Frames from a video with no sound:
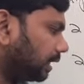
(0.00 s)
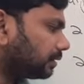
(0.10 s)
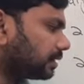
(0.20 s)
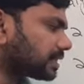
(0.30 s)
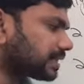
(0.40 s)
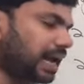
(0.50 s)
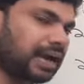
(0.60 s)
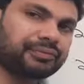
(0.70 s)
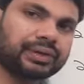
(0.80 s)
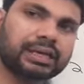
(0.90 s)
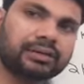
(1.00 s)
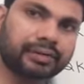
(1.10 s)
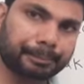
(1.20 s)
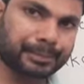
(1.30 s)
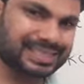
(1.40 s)
This graphical
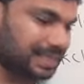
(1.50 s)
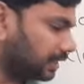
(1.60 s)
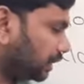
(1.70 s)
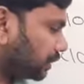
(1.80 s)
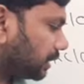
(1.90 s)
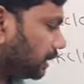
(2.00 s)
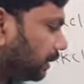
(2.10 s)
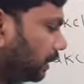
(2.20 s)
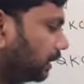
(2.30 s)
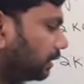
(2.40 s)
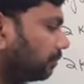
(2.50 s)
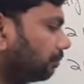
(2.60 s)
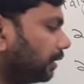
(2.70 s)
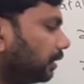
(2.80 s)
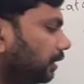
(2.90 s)
representation
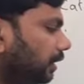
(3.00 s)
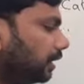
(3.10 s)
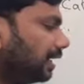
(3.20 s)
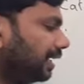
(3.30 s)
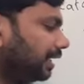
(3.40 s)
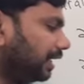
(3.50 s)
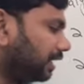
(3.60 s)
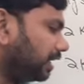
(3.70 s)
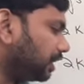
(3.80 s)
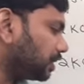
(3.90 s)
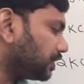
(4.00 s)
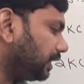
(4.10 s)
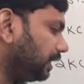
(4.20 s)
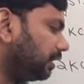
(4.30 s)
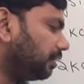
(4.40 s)
here
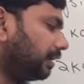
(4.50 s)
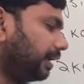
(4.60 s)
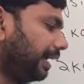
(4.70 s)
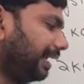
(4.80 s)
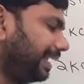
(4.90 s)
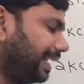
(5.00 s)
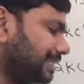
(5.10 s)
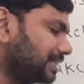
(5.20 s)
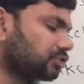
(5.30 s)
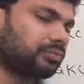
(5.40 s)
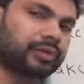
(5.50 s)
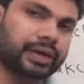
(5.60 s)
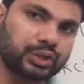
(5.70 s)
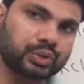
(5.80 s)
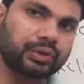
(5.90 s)
energy against
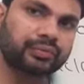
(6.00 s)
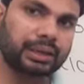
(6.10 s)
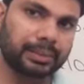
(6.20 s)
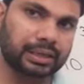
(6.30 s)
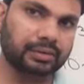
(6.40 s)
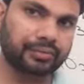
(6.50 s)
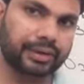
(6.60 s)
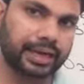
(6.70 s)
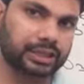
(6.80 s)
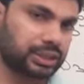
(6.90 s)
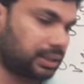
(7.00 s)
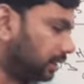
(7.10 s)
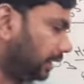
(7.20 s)
rate of chemical reaction.